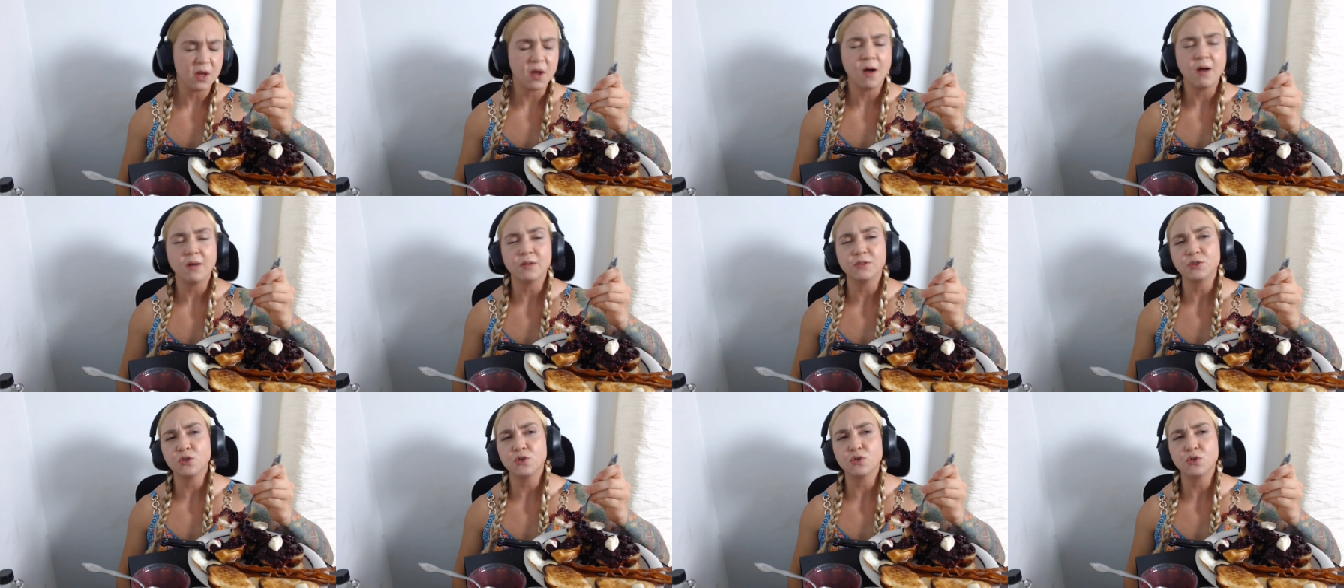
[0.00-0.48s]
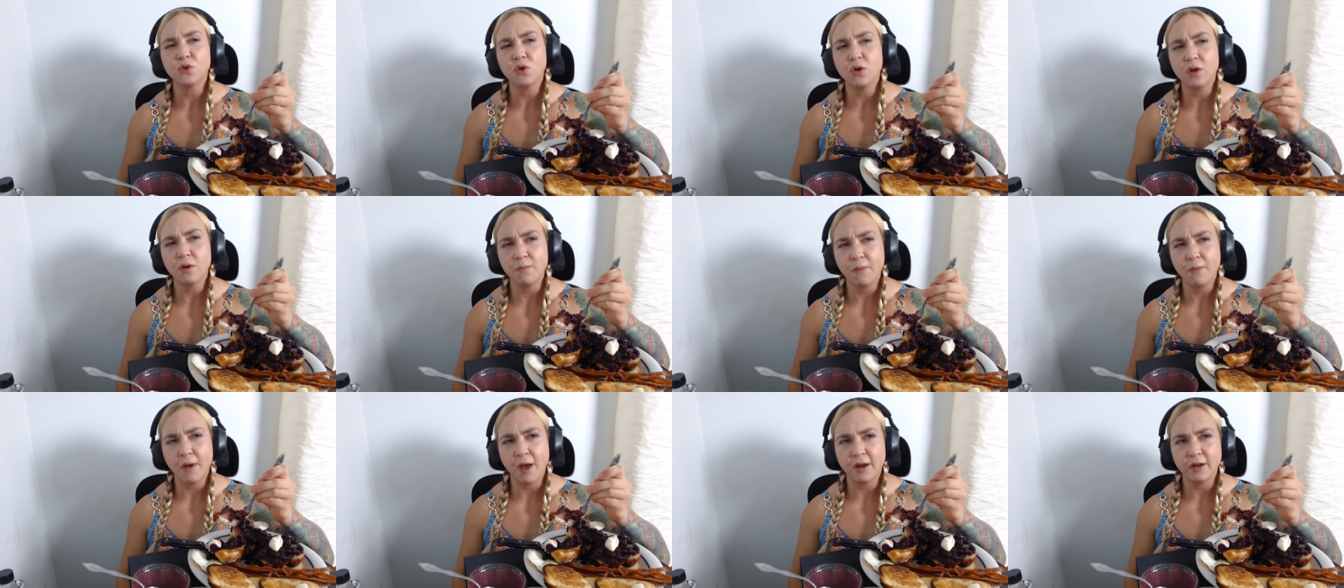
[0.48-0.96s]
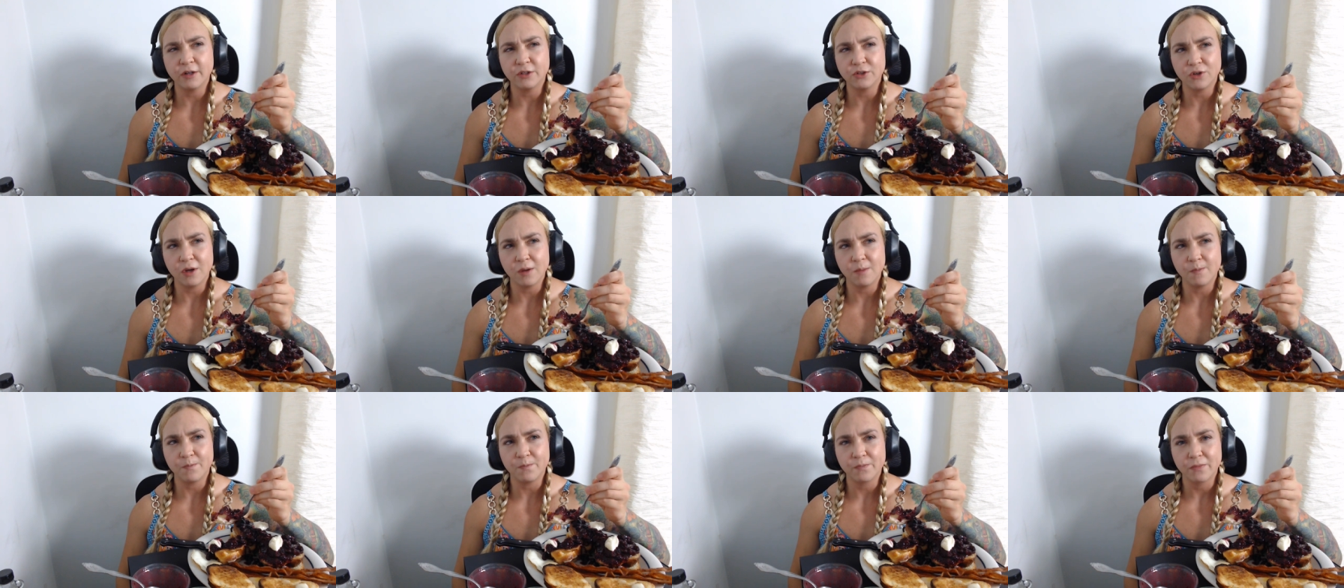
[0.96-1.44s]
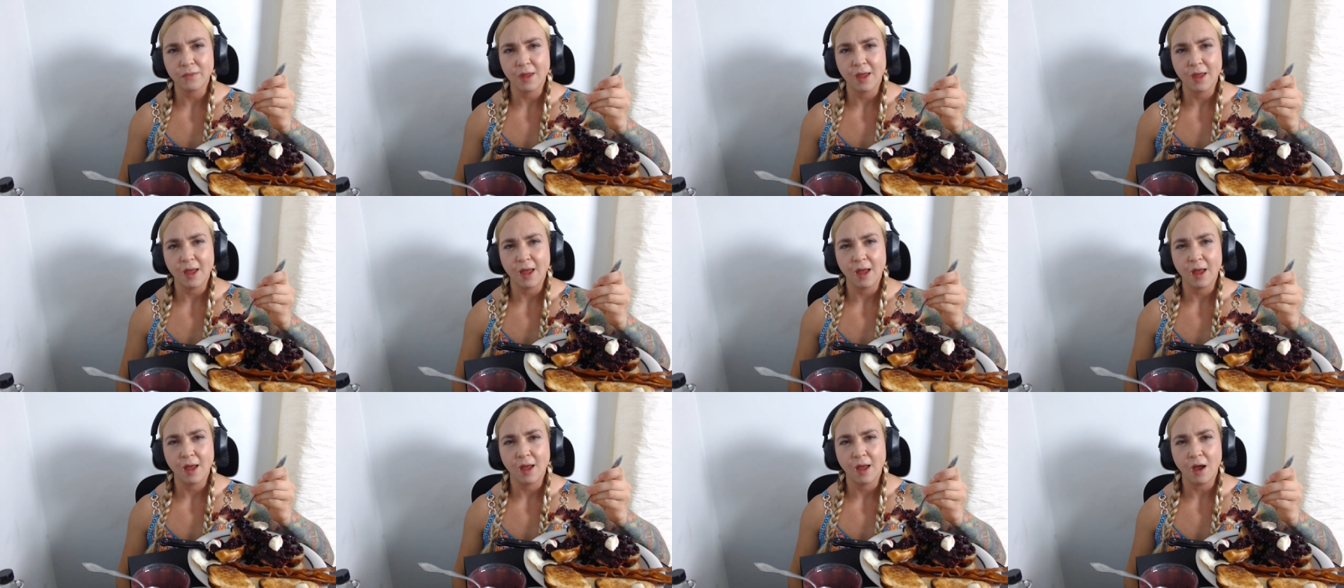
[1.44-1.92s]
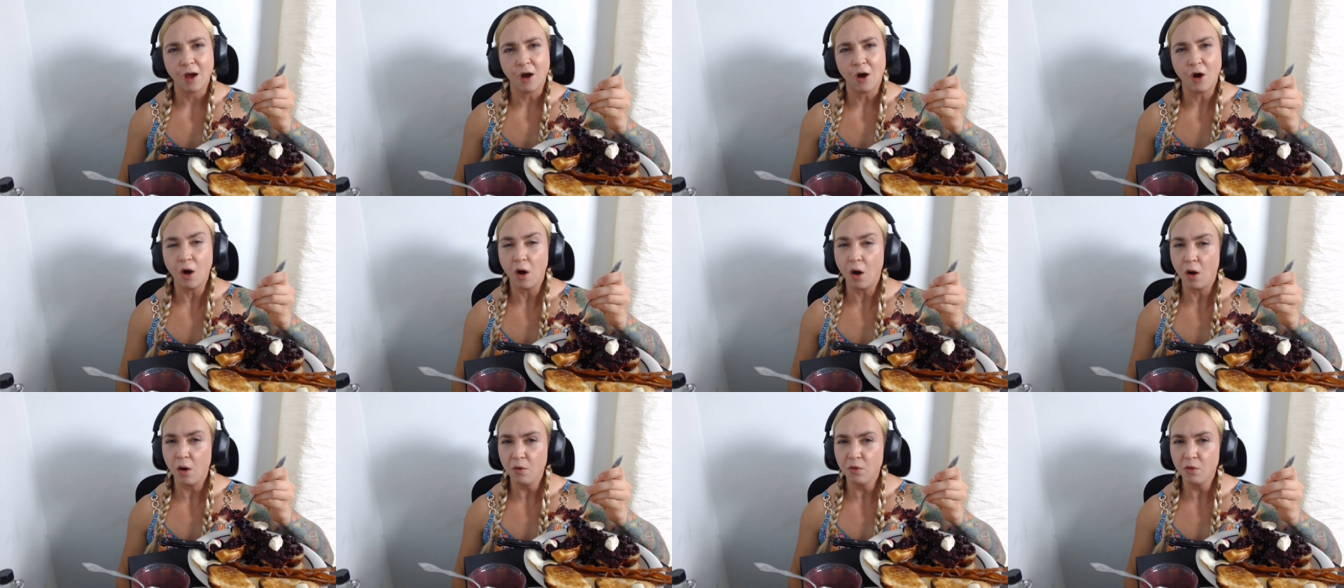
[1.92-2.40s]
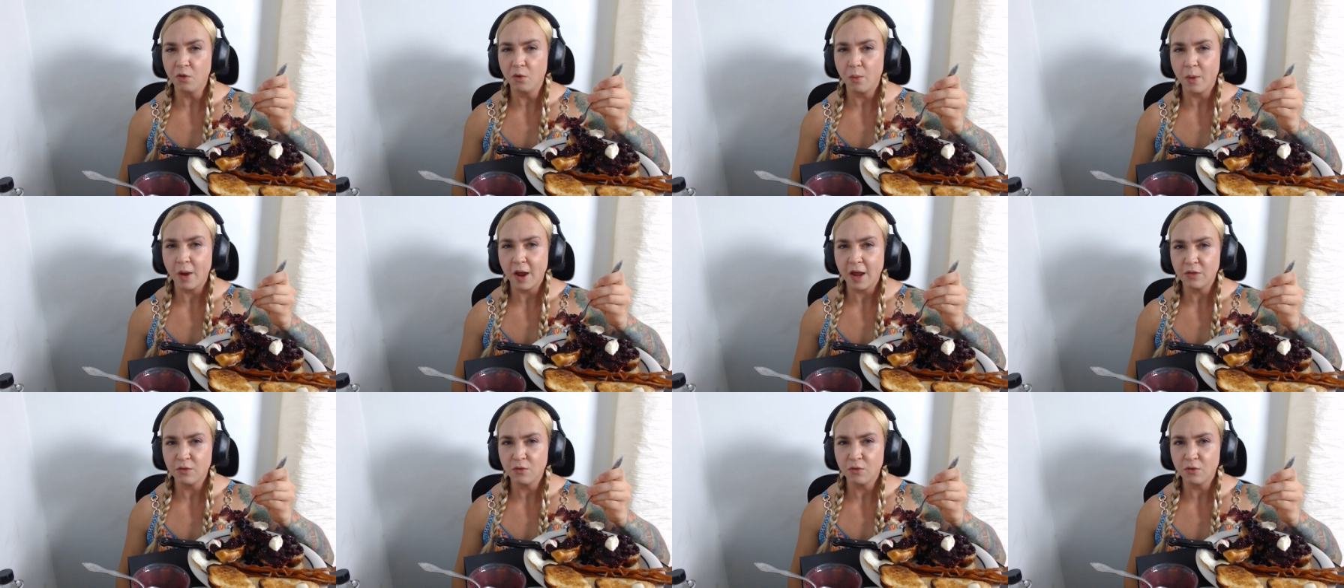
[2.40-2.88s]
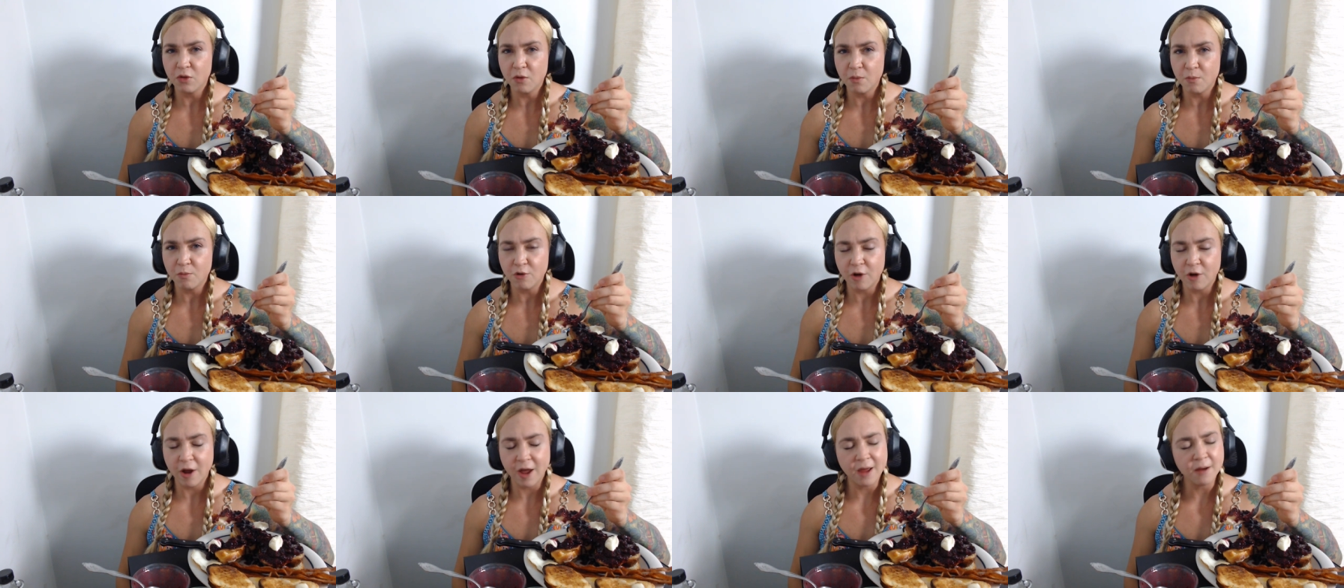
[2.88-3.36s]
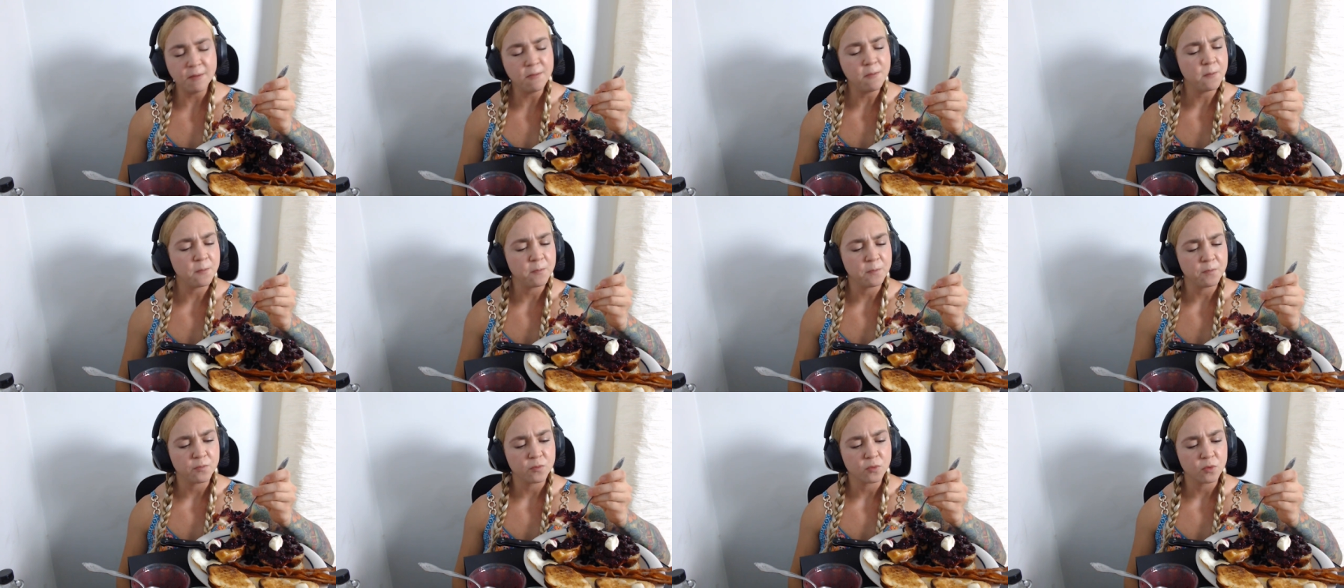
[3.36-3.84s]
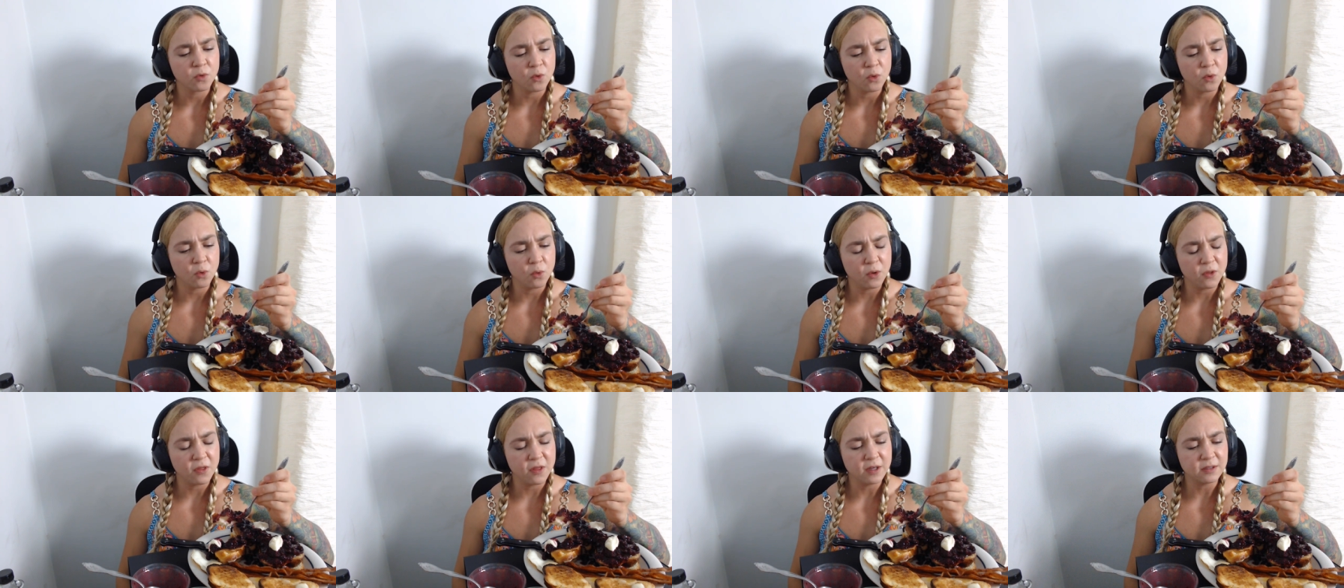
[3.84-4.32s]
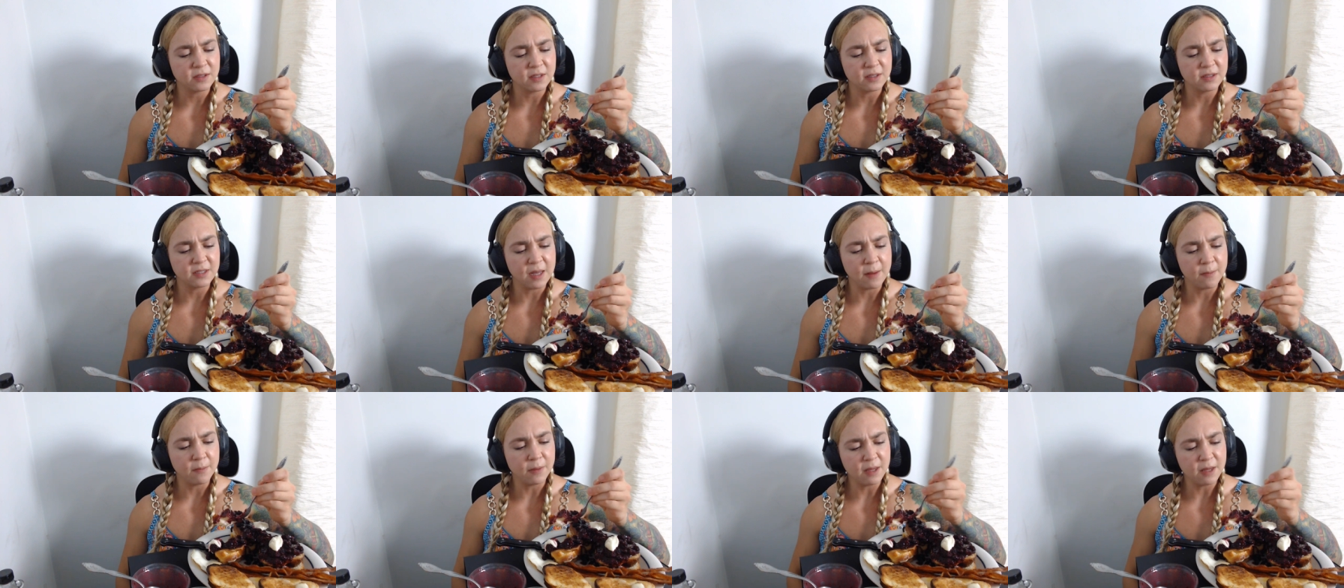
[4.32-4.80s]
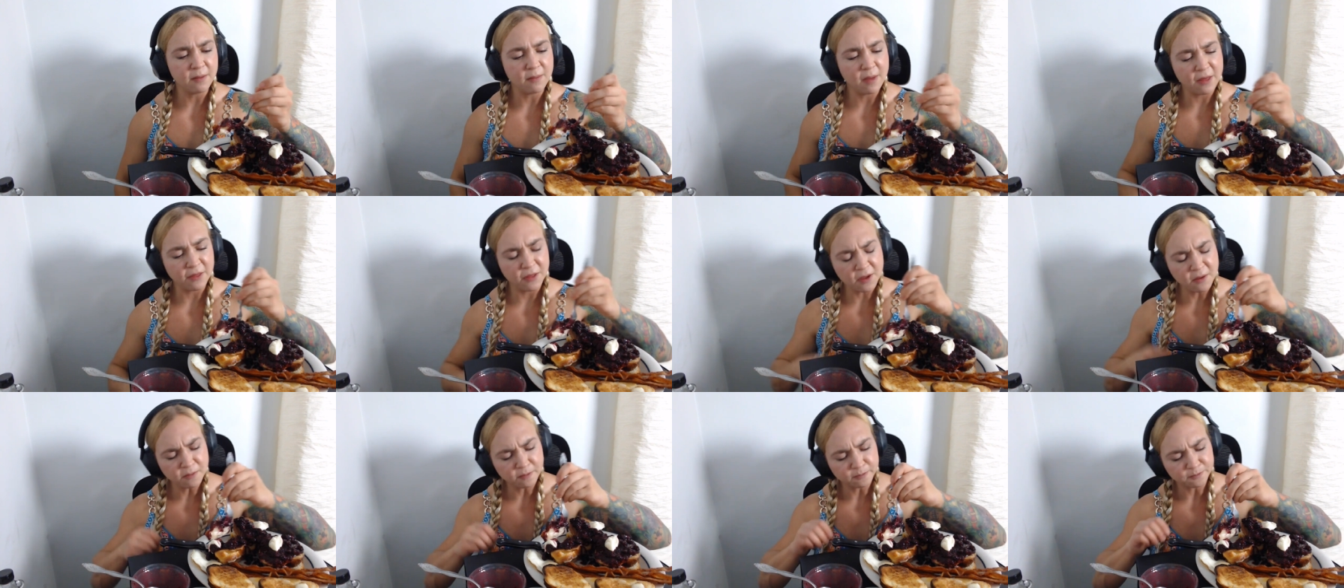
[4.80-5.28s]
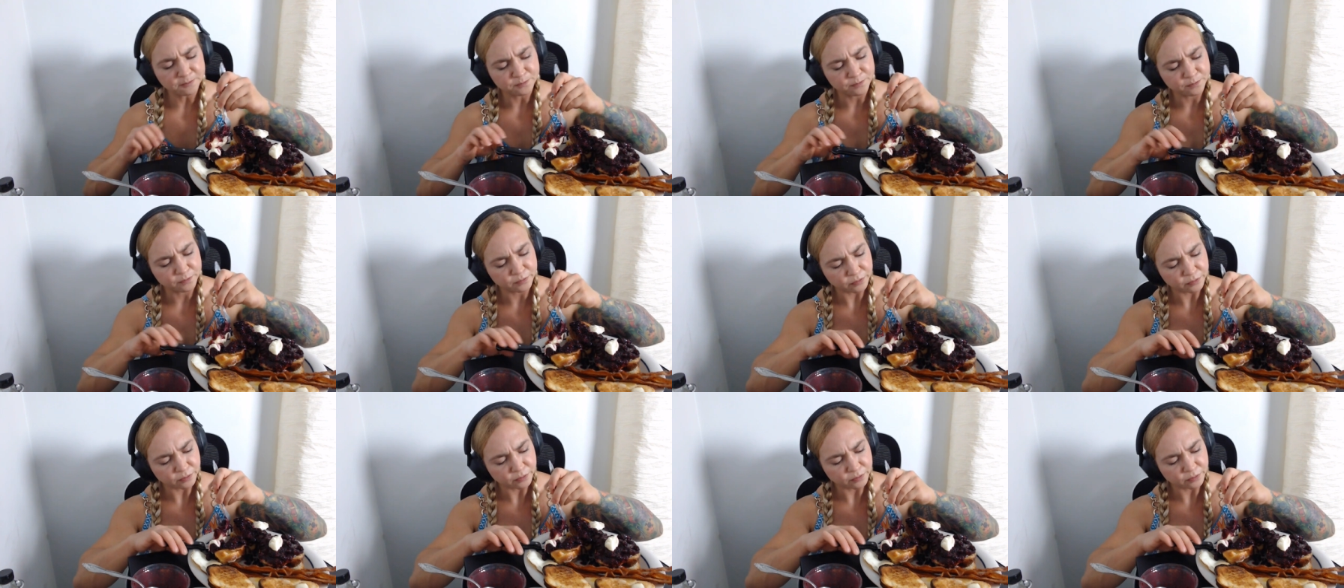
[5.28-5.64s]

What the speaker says: the custard couldn't penetrate all the way through the bread with this assembly method.